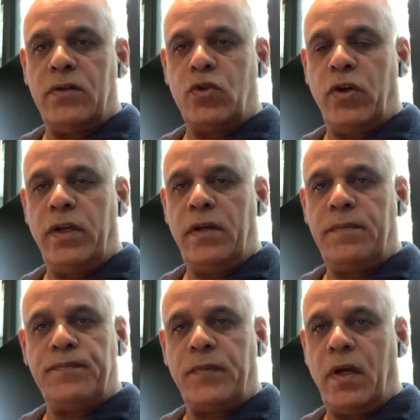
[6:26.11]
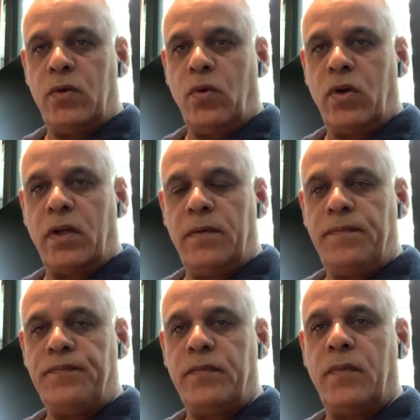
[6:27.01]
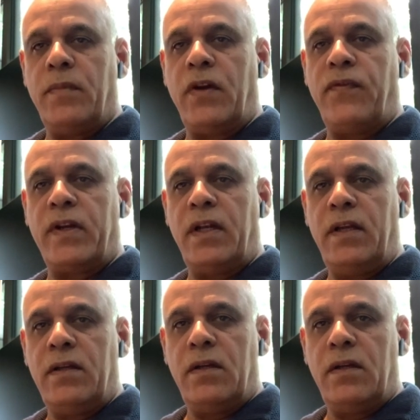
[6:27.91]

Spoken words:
joining and working perfectly.